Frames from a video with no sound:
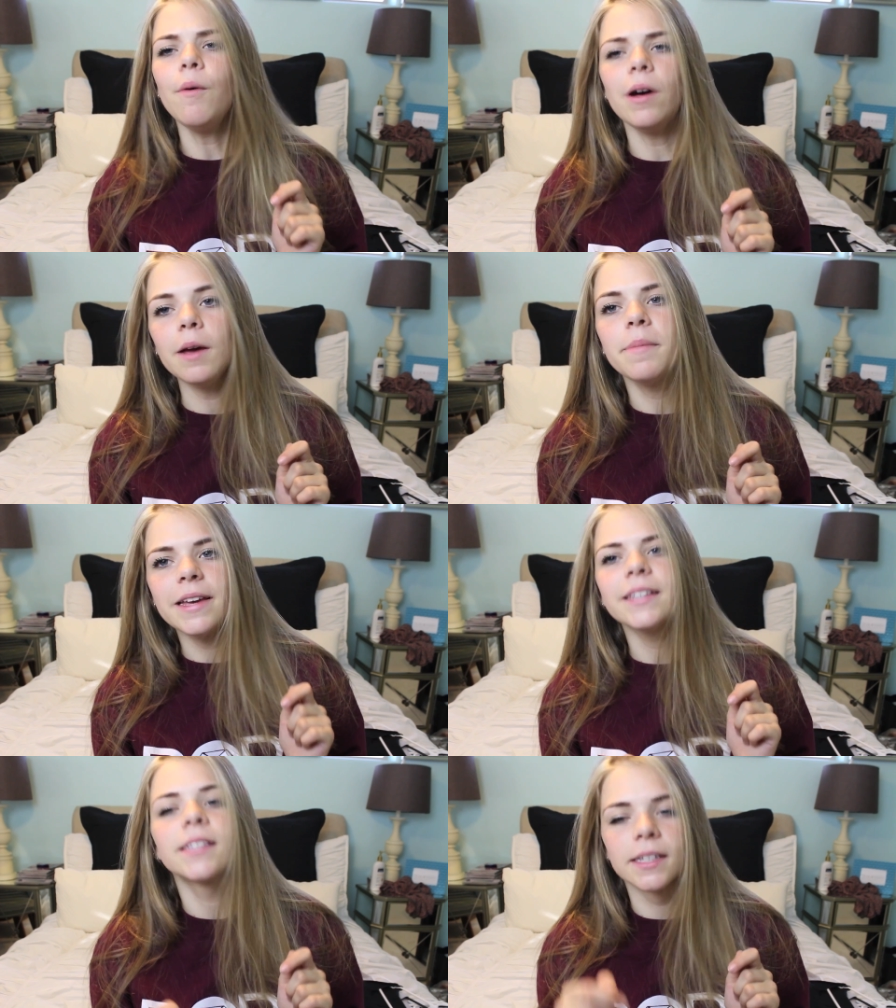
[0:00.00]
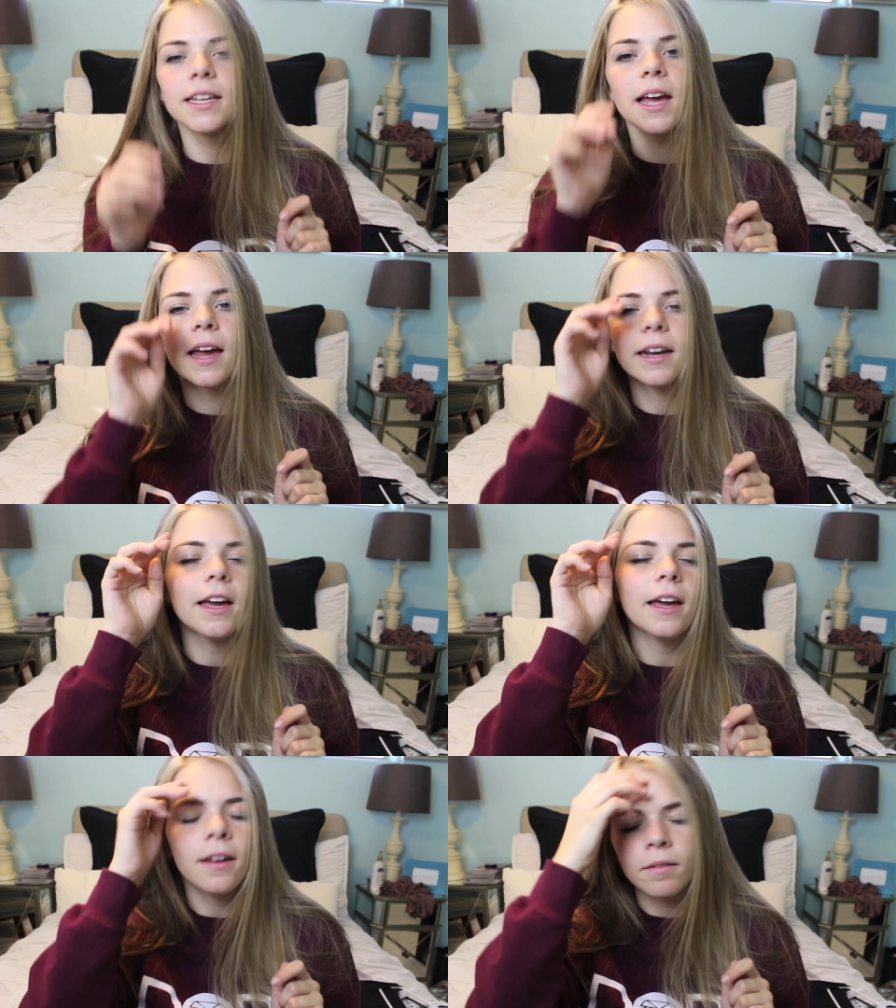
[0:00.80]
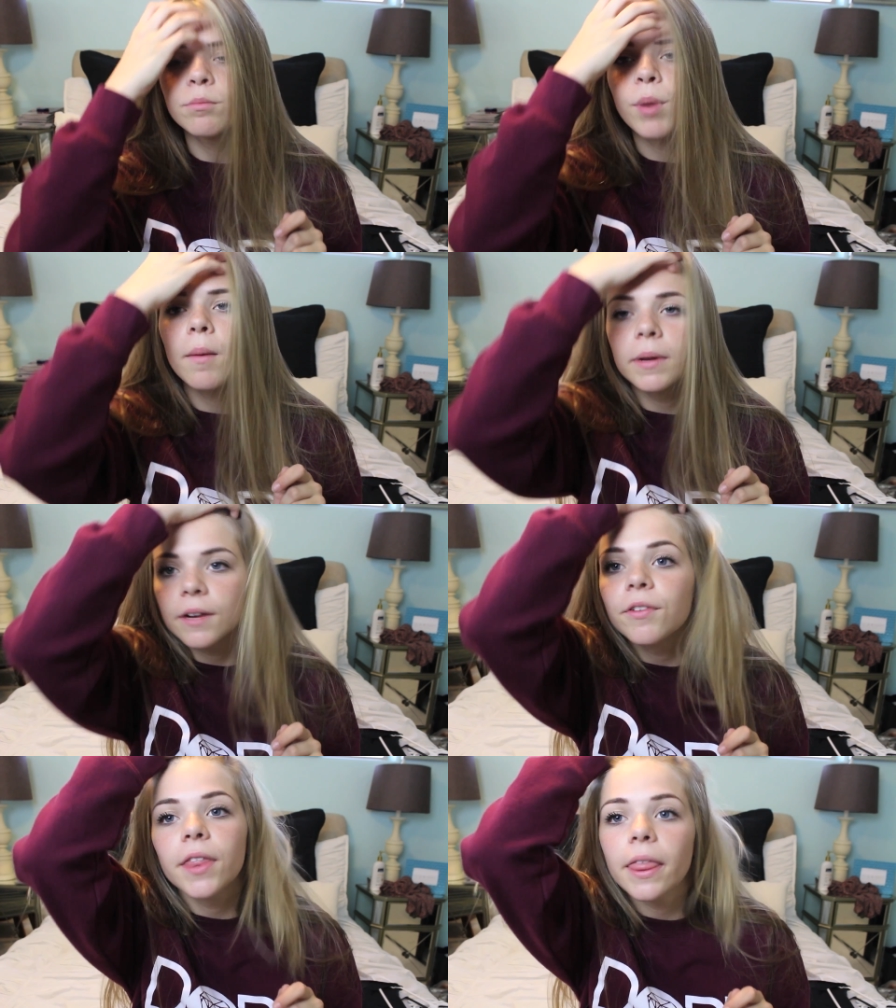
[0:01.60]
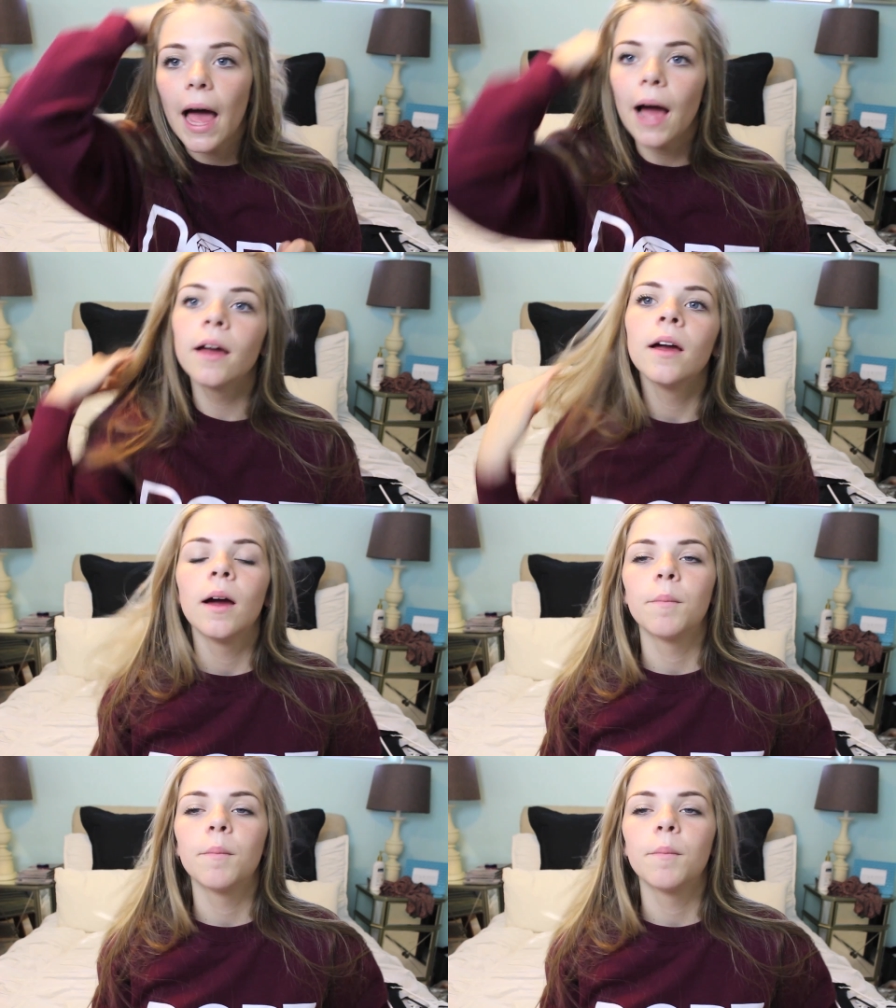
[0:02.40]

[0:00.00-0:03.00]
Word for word: wanna be sedated. Probably different than that.